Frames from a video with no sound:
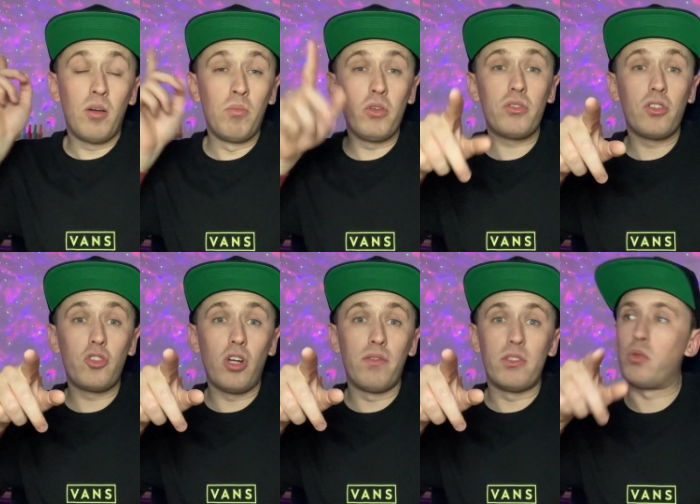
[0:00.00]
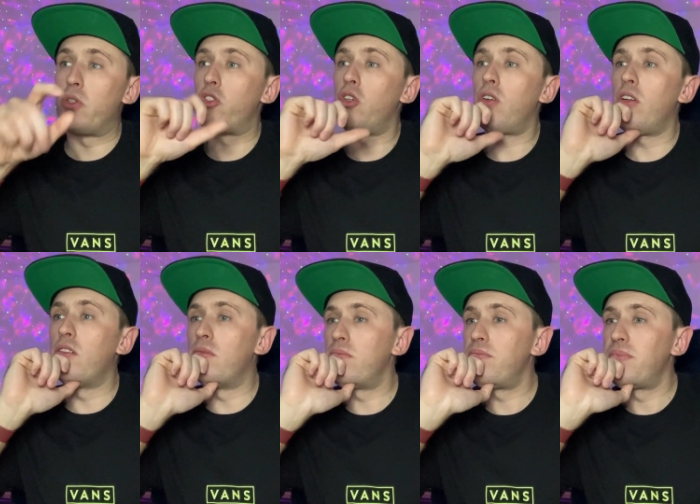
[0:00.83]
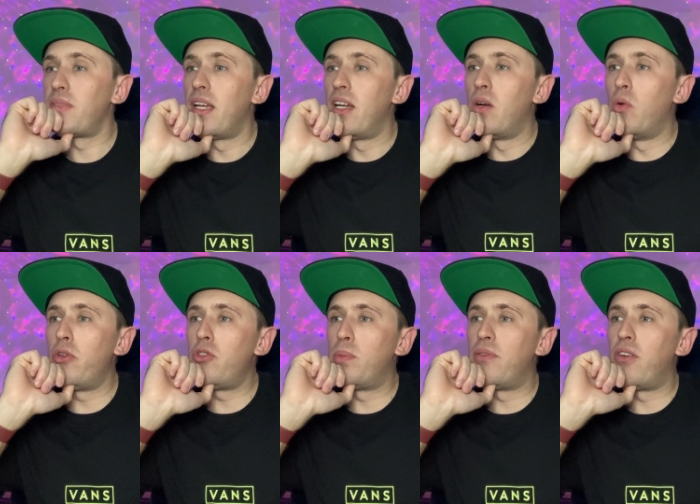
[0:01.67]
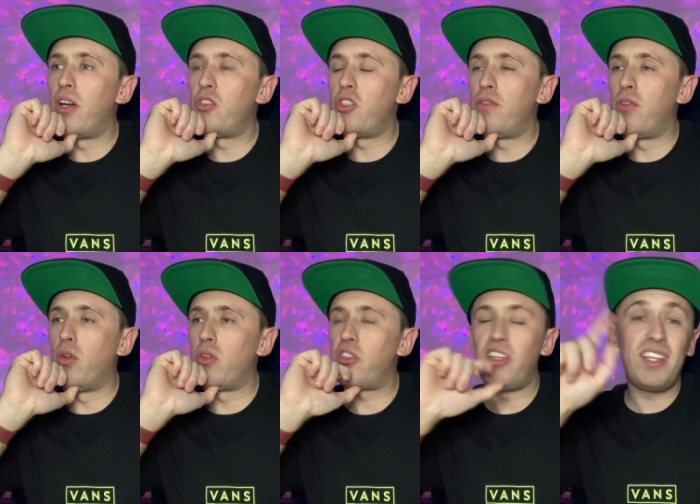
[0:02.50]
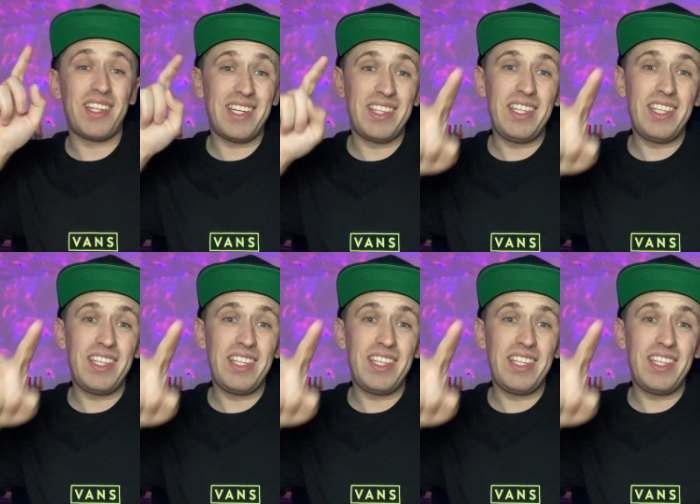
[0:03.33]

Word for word: Monster Java Swiss Chocolate. What do you prefer, G Fuel or Sneak?